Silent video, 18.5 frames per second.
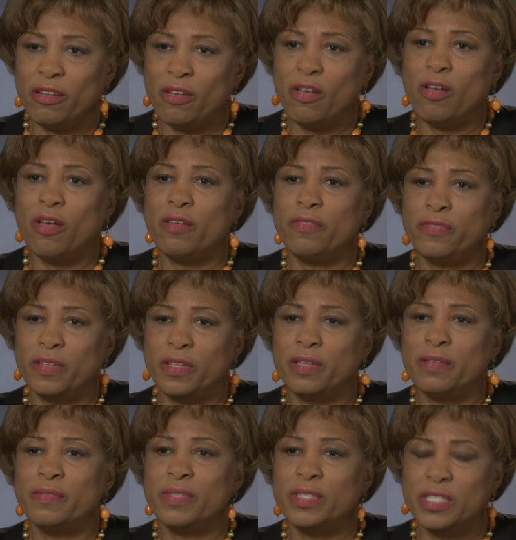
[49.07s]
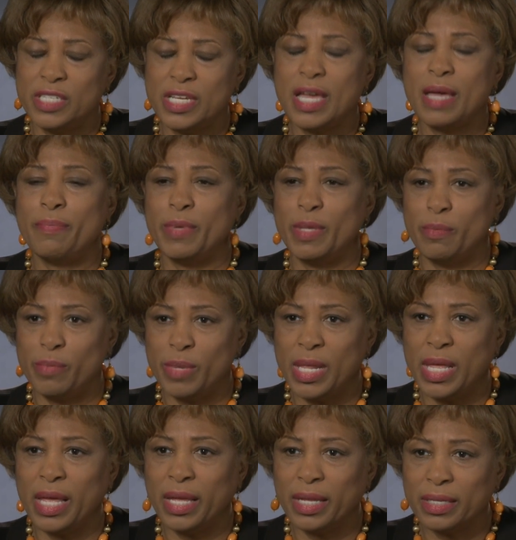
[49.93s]
off of the chopping
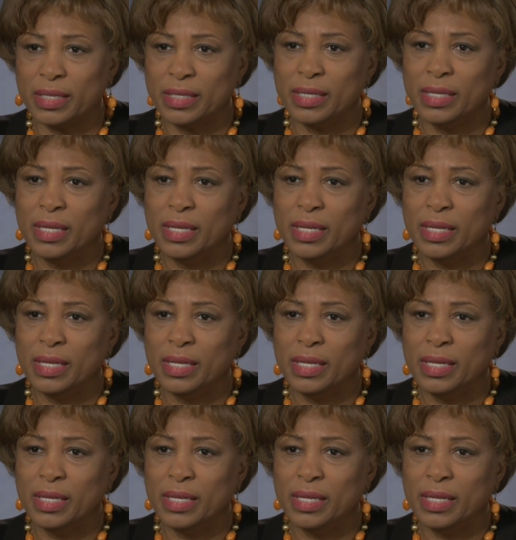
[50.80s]
block.